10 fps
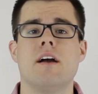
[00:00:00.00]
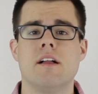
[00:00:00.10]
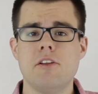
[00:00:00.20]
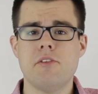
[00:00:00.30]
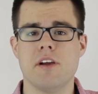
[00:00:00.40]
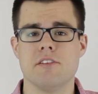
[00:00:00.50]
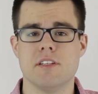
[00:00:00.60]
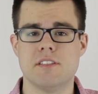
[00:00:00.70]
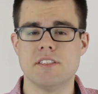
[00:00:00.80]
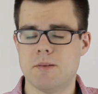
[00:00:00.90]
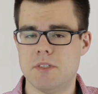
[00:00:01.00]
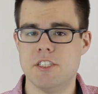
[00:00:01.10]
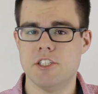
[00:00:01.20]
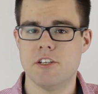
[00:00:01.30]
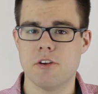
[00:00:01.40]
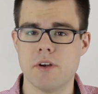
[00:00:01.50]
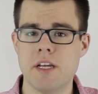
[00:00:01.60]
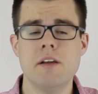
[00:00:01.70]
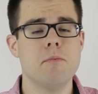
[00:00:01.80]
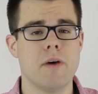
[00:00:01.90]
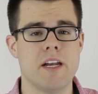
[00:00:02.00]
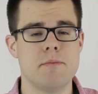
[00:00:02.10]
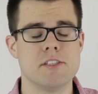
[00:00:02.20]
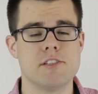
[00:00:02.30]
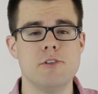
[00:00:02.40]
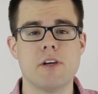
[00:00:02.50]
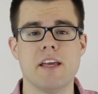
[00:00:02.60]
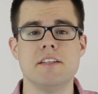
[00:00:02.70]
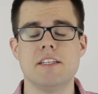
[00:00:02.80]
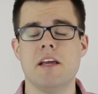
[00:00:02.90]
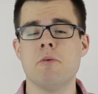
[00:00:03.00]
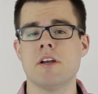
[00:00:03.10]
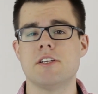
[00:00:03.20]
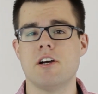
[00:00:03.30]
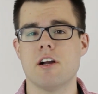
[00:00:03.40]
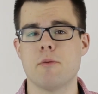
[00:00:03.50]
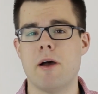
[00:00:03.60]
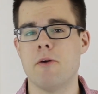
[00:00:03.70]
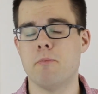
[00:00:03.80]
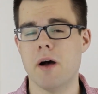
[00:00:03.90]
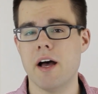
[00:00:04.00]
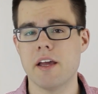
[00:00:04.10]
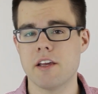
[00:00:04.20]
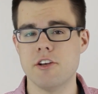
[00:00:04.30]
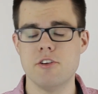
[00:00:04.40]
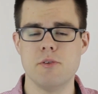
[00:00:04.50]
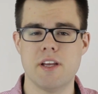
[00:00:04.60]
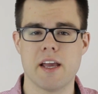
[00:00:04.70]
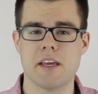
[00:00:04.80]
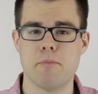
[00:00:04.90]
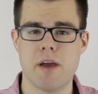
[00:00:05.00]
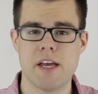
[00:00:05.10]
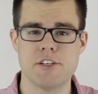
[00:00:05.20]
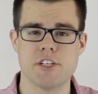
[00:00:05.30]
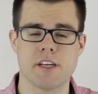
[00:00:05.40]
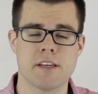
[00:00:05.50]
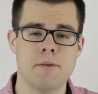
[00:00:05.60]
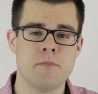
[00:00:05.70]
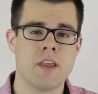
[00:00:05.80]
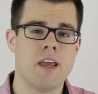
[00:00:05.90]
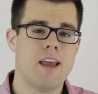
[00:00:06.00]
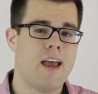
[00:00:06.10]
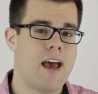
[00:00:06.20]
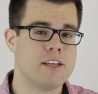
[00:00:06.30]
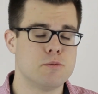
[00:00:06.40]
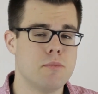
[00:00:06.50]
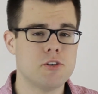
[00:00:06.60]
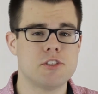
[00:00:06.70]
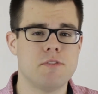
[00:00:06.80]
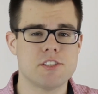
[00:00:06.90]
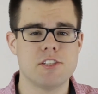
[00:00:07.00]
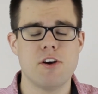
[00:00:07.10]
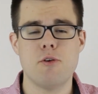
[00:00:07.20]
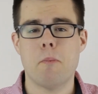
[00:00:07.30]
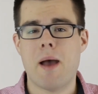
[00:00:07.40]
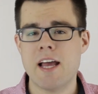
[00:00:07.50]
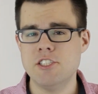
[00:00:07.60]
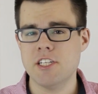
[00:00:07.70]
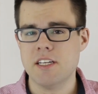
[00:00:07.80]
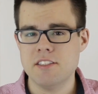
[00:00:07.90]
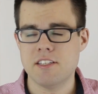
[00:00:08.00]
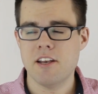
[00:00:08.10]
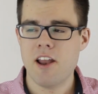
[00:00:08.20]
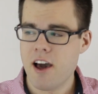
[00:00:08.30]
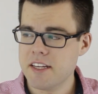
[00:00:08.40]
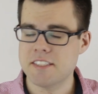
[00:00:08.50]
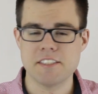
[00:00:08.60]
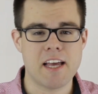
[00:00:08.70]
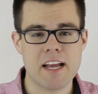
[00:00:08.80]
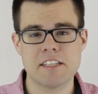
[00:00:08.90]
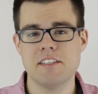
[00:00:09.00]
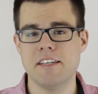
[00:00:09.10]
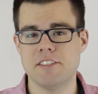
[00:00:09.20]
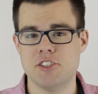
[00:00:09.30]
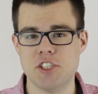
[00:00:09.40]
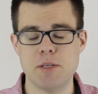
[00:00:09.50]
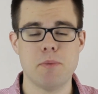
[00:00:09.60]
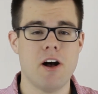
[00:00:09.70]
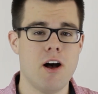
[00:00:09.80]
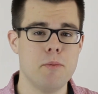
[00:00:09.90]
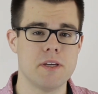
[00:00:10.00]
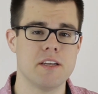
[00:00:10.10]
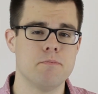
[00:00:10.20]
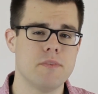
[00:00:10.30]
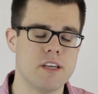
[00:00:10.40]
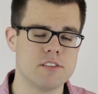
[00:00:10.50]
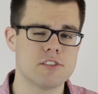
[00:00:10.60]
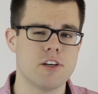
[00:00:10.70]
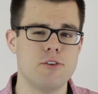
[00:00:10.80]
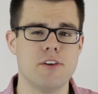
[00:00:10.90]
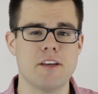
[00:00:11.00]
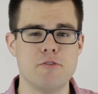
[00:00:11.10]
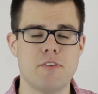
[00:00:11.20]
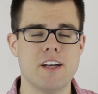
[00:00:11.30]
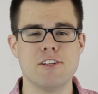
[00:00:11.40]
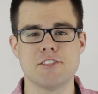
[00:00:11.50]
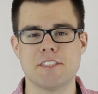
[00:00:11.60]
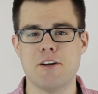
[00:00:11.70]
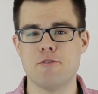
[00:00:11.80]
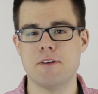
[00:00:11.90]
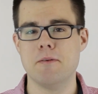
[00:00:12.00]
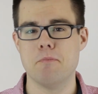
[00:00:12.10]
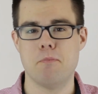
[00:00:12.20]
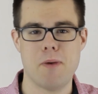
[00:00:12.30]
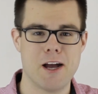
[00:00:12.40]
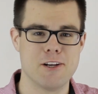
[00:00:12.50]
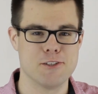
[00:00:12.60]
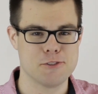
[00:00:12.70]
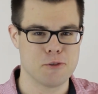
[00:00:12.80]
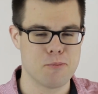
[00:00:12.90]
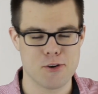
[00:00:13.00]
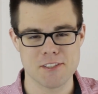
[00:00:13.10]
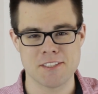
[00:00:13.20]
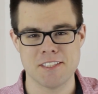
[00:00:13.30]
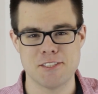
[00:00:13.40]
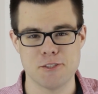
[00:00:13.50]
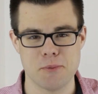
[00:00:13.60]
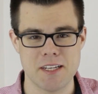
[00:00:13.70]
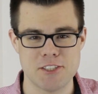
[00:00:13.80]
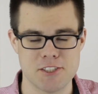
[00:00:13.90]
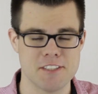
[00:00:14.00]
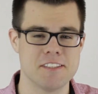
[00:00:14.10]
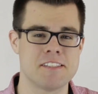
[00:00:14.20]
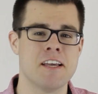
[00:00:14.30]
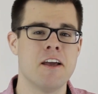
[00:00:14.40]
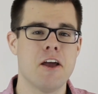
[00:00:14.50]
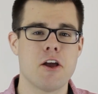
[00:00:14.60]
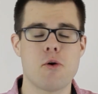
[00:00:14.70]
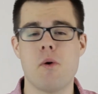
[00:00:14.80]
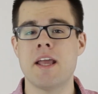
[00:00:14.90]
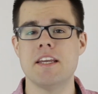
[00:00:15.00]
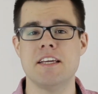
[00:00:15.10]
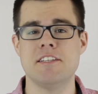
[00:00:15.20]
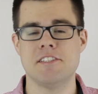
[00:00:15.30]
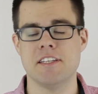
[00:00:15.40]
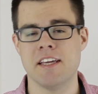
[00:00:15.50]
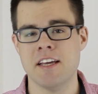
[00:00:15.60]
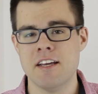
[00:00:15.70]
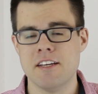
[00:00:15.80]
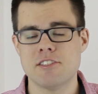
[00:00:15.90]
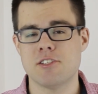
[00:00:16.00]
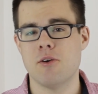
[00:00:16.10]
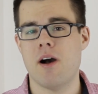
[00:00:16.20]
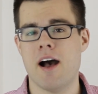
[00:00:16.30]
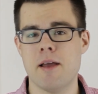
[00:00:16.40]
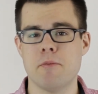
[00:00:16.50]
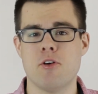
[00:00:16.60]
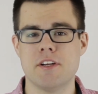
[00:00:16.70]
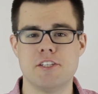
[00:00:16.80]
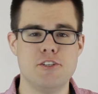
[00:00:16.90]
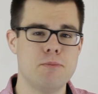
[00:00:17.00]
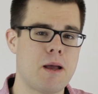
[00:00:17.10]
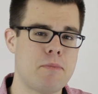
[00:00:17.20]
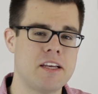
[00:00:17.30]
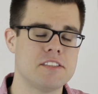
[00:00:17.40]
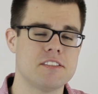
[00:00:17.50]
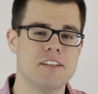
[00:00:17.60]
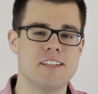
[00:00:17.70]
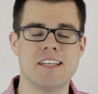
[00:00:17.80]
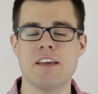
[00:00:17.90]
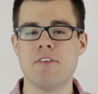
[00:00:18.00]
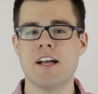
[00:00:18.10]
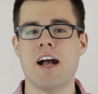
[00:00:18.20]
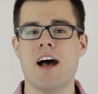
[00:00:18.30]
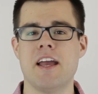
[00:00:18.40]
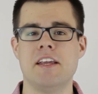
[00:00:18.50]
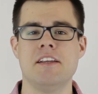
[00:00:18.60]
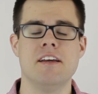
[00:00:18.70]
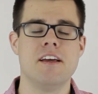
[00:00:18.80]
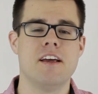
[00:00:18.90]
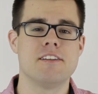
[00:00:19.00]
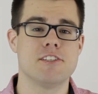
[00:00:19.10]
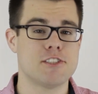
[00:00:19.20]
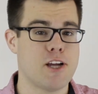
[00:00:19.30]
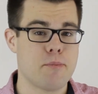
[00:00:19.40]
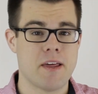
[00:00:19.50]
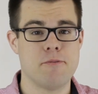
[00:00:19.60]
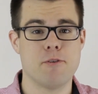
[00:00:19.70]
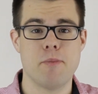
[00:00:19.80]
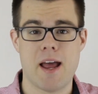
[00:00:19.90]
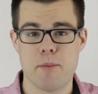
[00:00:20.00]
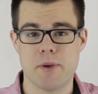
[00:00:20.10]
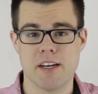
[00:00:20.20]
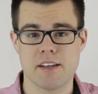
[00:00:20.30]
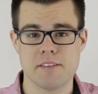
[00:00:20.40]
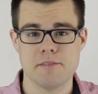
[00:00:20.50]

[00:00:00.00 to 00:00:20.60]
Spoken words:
Hello there, this is MTG Degree, my name is Luke, and today we're going to talk about buying a new deck in Magic. As most of us know, Magic is not exactly a cheap hobby, and so you can find yourself in buyer's remorse situations quite easily. So I'm going to do my best to give a guide to stop that from happening.